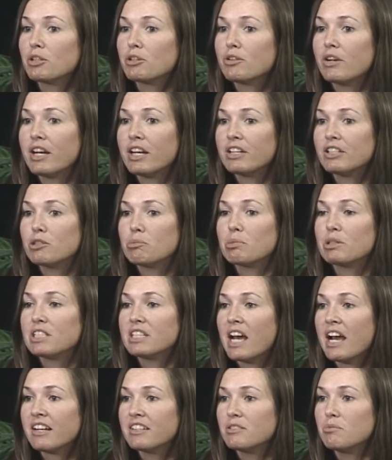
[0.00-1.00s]
created to
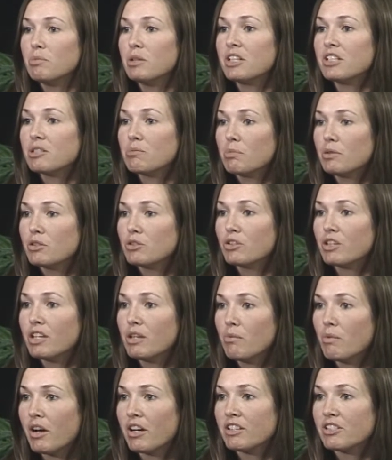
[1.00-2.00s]
protect municipal
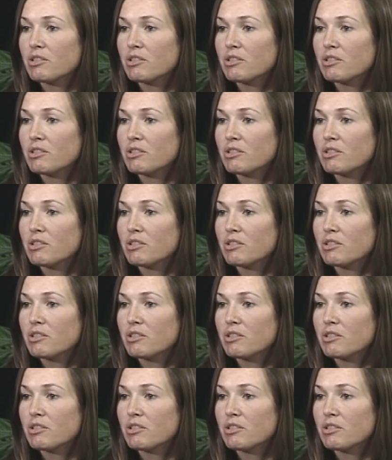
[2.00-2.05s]
drinking water